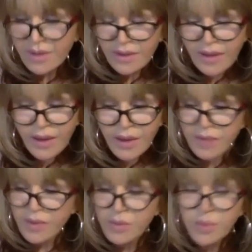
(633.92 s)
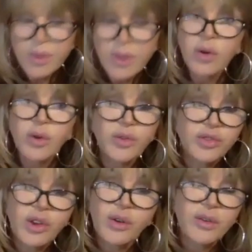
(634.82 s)
yeah, there would be a whole
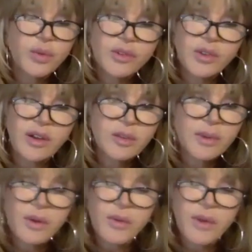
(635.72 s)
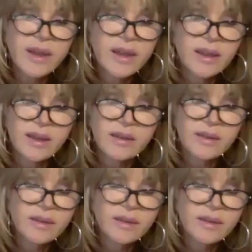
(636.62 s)
show if we talked about Reiki and, you